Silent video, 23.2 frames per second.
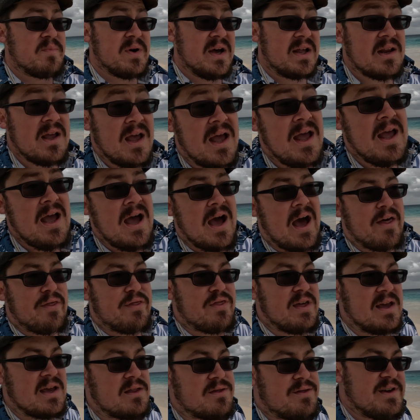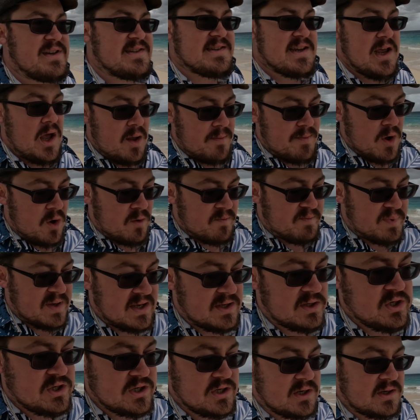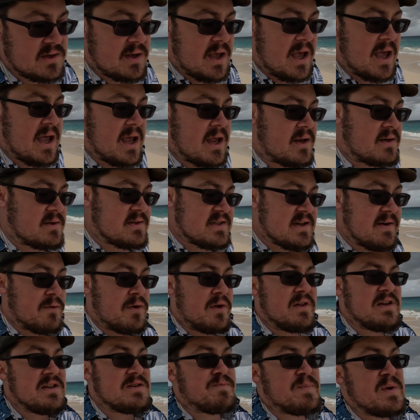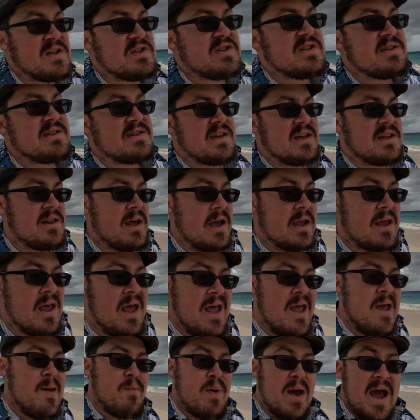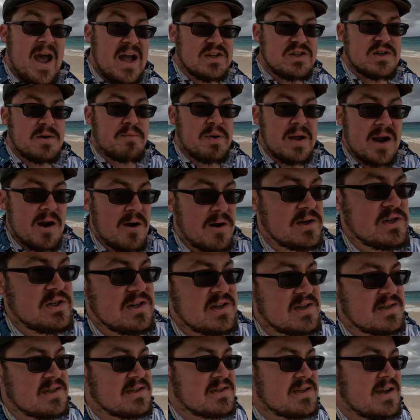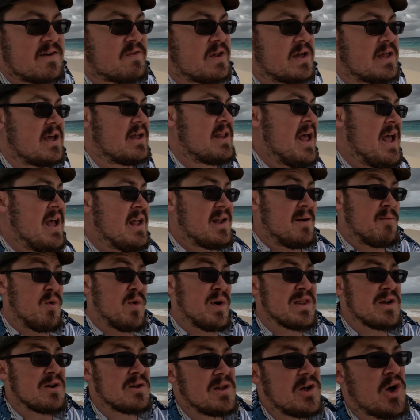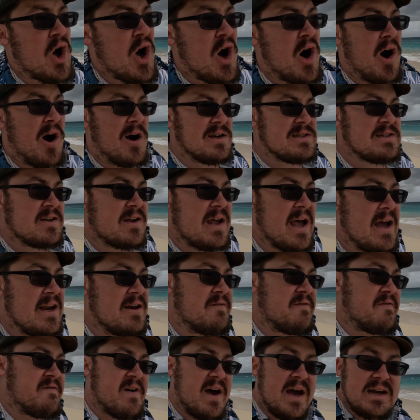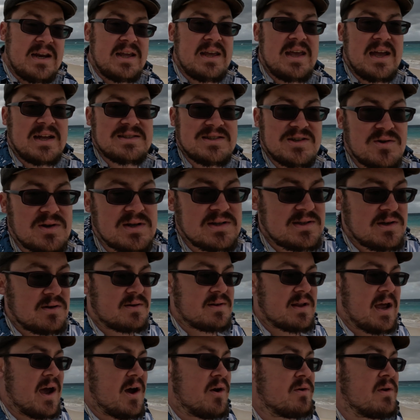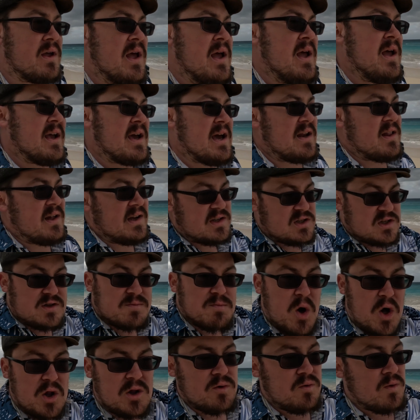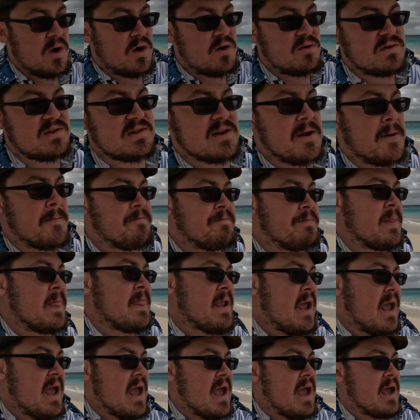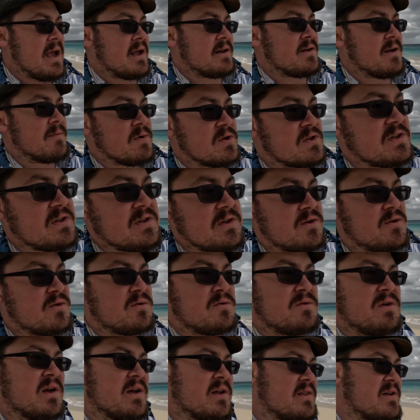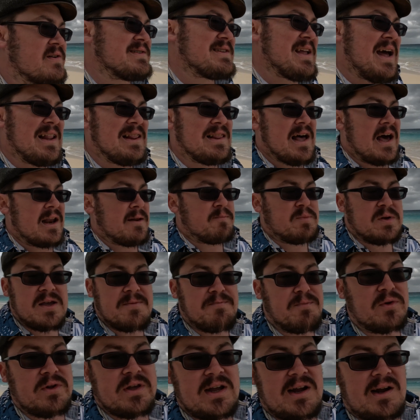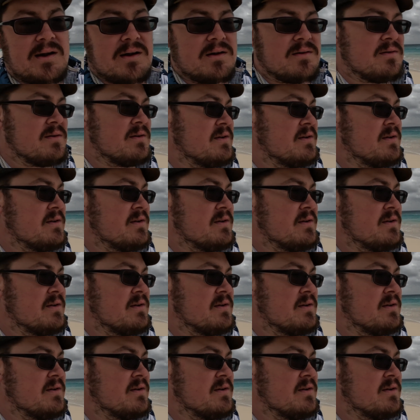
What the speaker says: But I think this Elbow Beach and several of these beaches in like Paget parishes and stuff like that, number one, they're a little hard to kind of find and get to because they're down kind of like smaller roads. And number two, there's not a lot of people here.